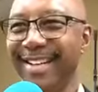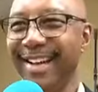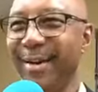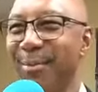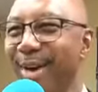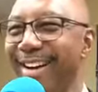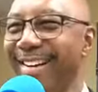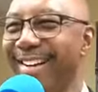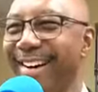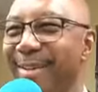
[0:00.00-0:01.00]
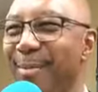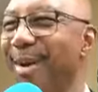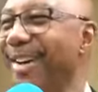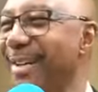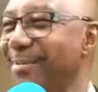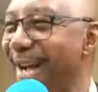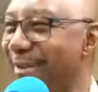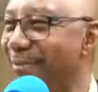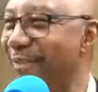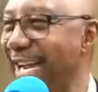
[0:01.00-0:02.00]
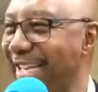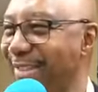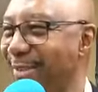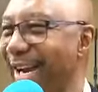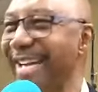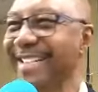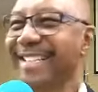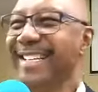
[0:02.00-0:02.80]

I'm, wa- I'm walking by faith, right?